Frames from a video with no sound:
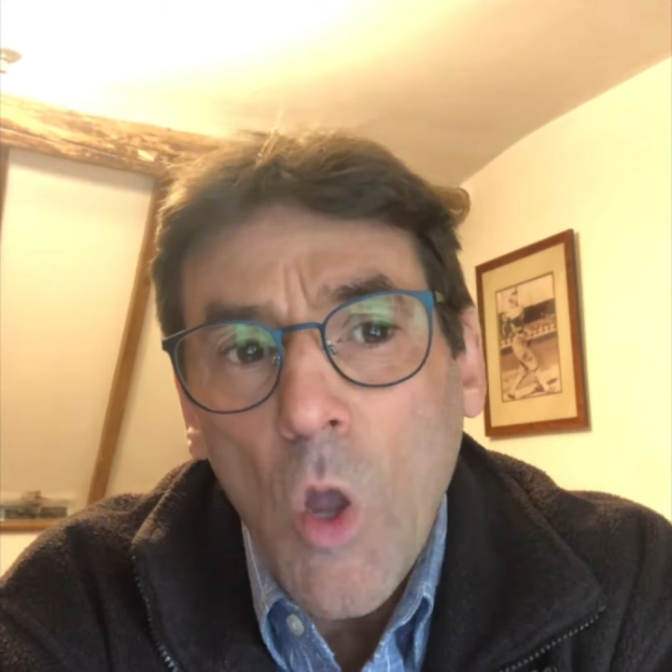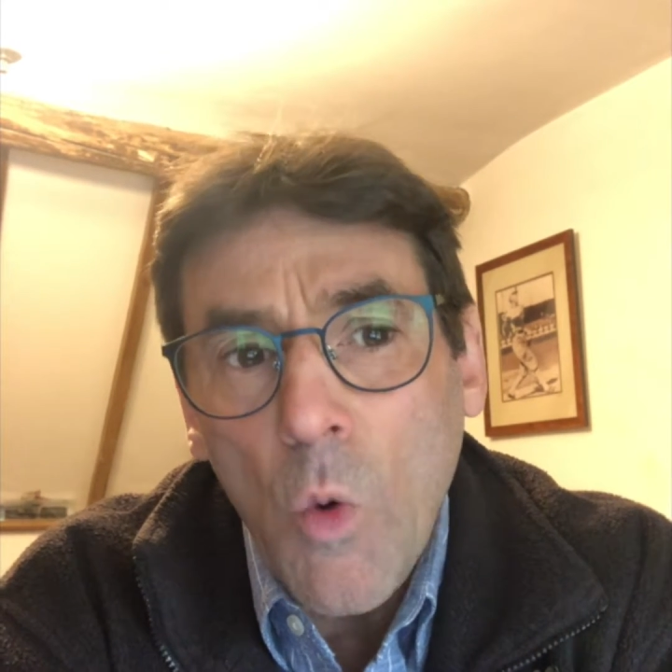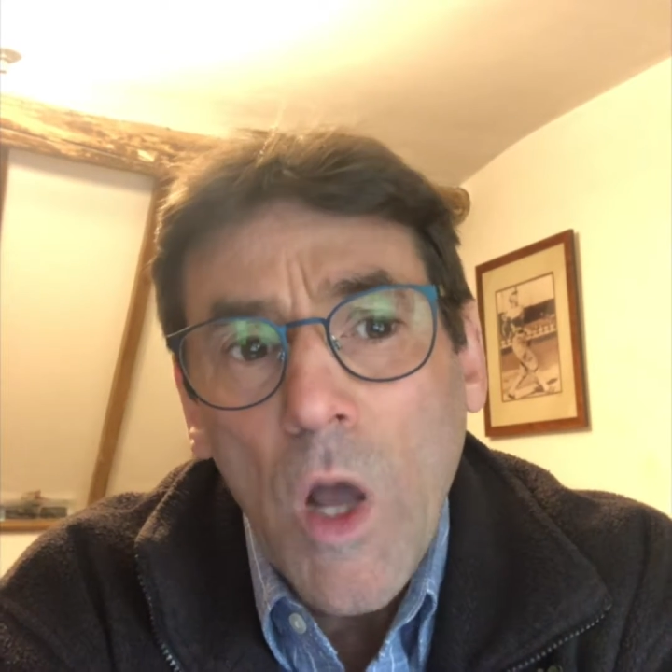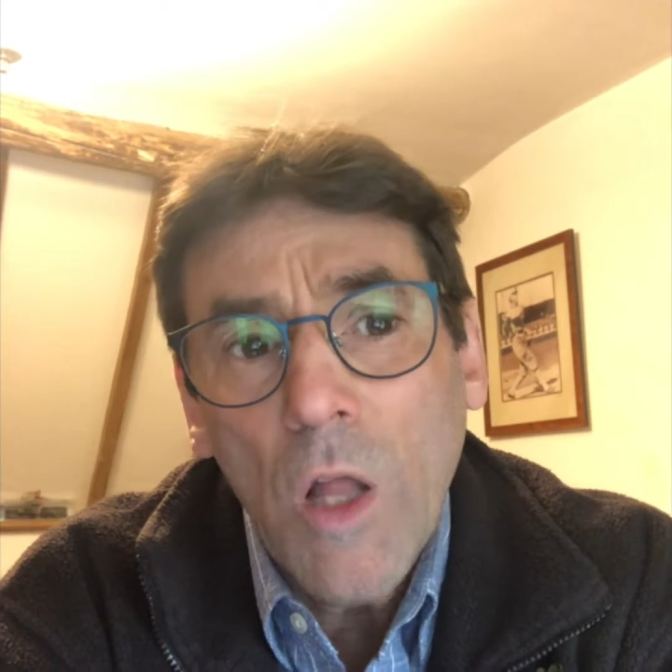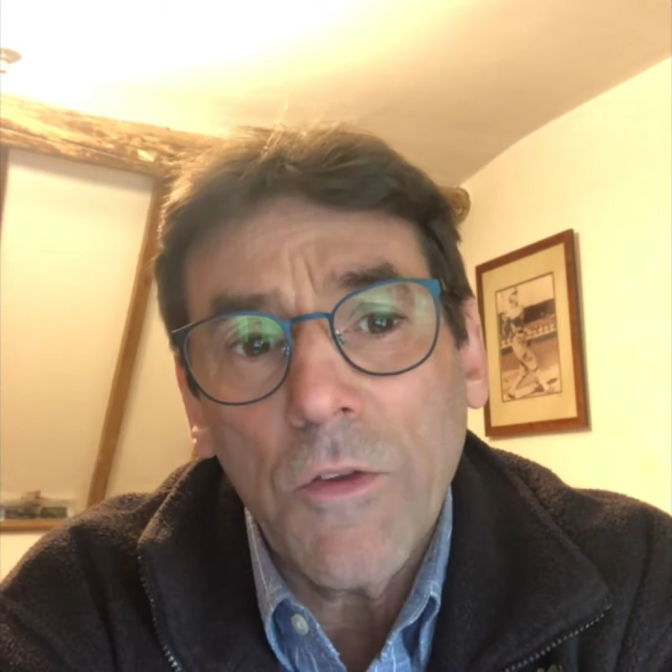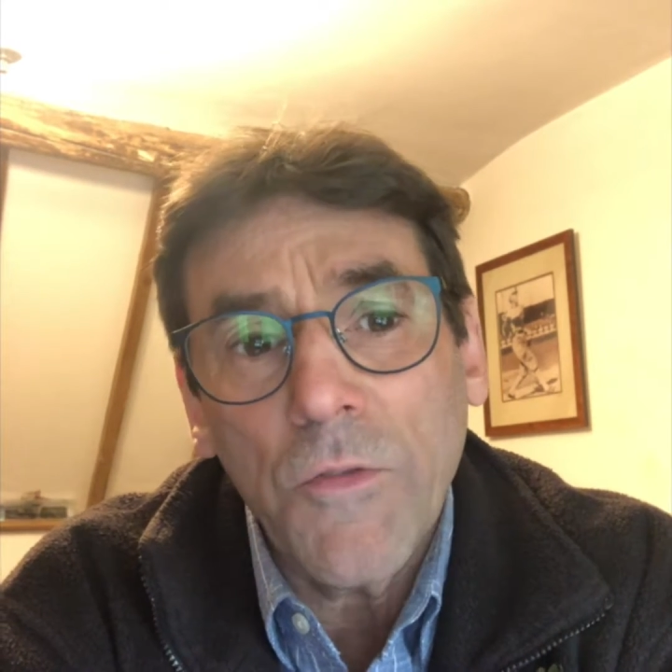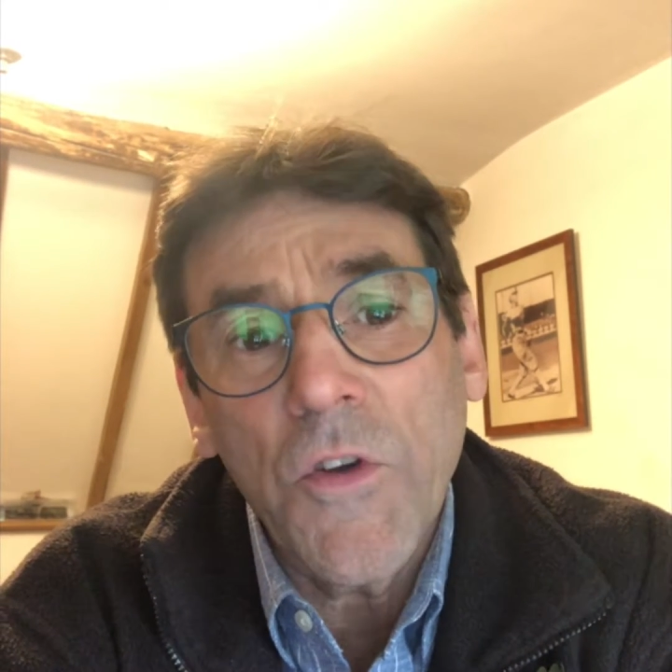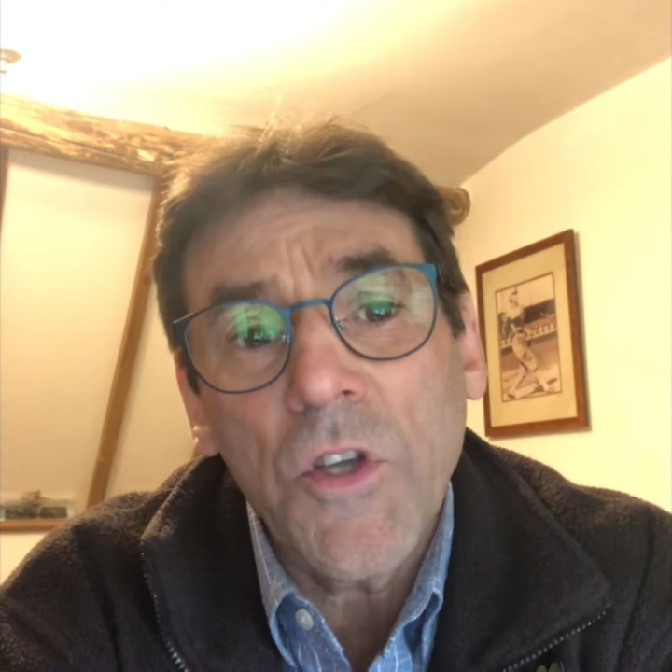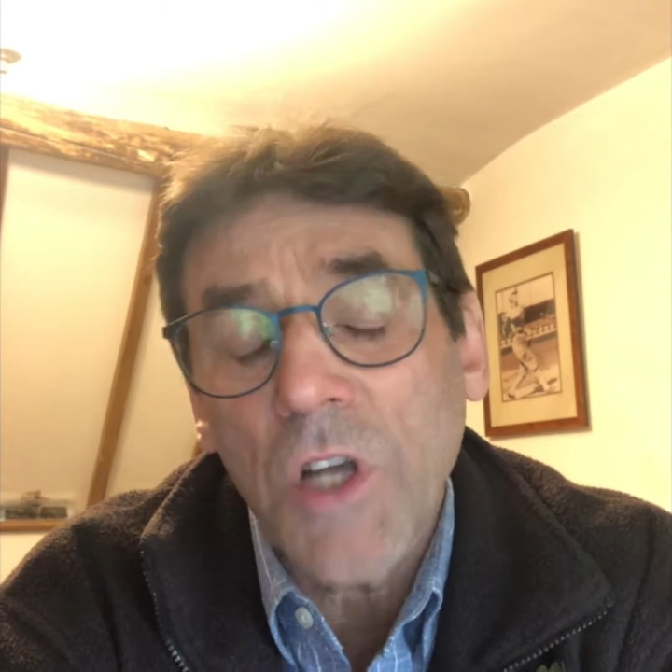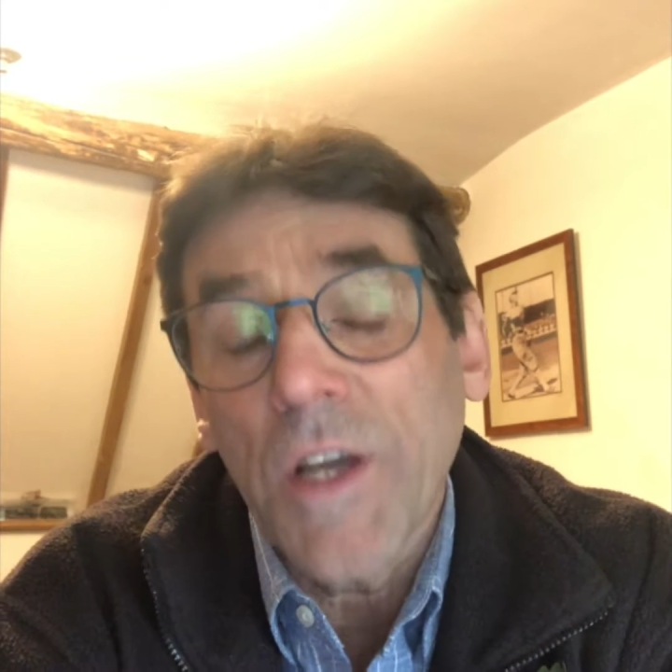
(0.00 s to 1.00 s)
well, the
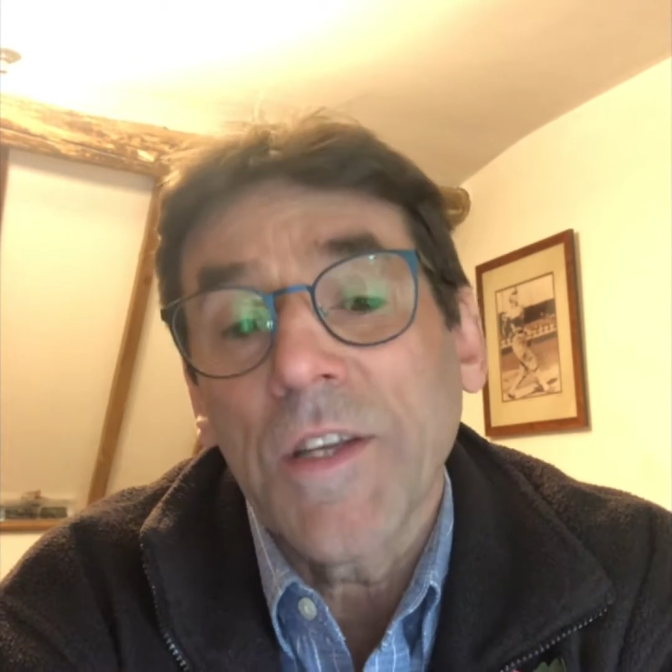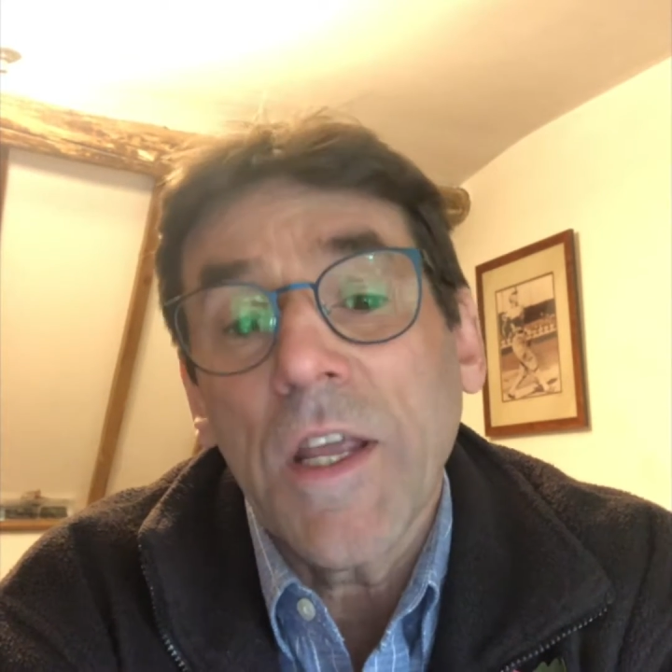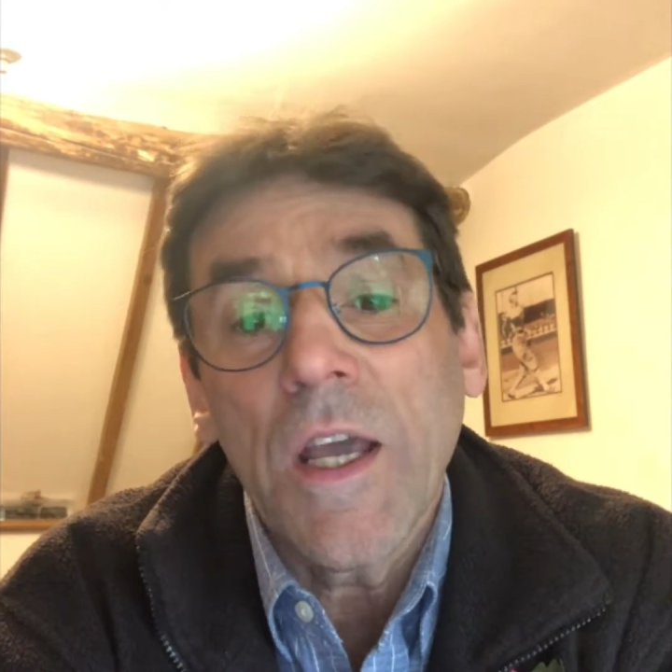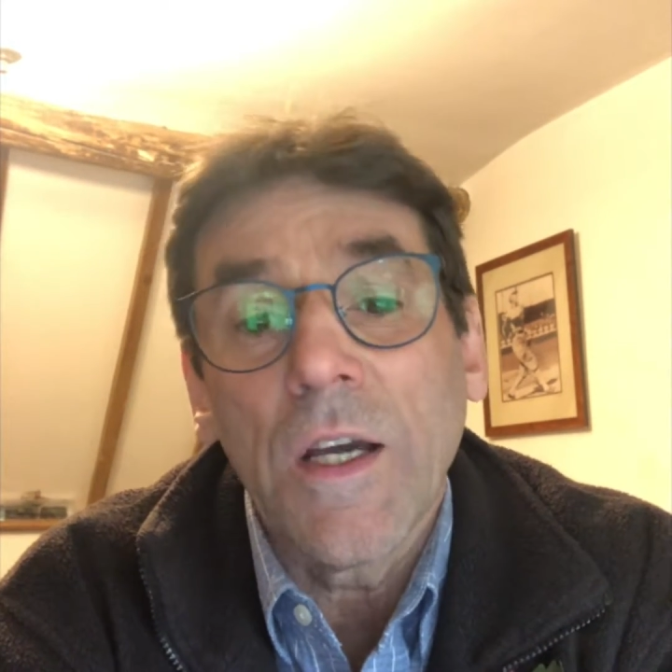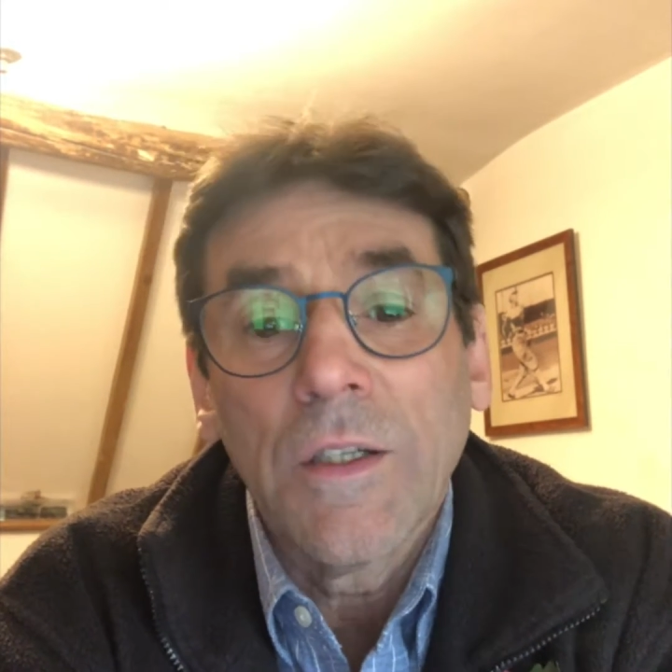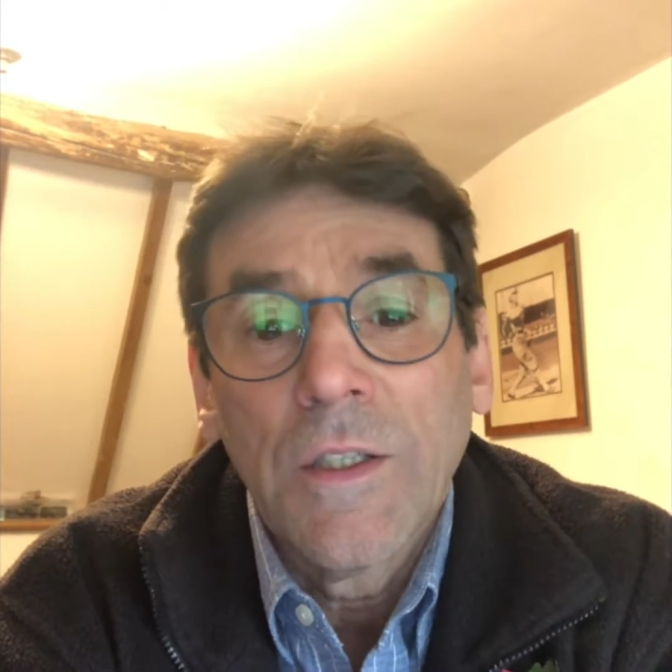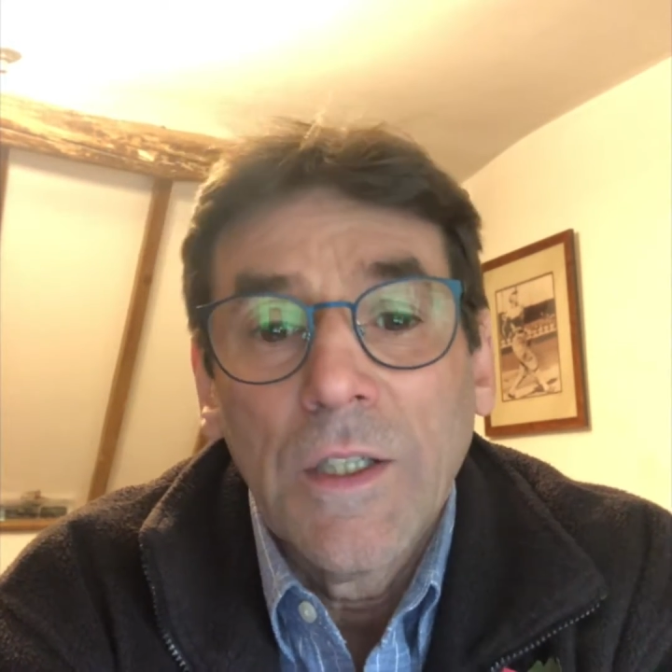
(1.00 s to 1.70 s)
first idea